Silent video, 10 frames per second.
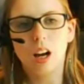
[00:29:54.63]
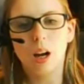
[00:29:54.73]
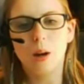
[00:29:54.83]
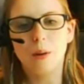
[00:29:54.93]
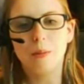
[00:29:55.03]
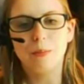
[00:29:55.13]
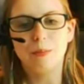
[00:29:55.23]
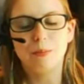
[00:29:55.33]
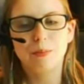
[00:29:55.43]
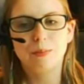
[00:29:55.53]

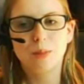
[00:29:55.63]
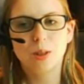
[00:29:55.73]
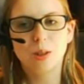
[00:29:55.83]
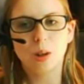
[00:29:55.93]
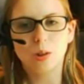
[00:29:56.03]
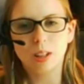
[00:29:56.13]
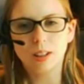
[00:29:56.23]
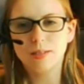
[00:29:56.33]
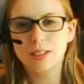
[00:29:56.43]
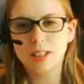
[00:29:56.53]
So
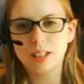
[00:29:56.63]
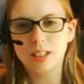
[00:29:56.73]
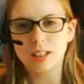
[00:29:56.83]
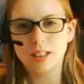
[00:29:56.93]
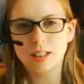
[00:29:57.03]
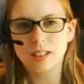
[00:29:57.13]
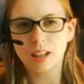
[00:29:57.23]
2015 is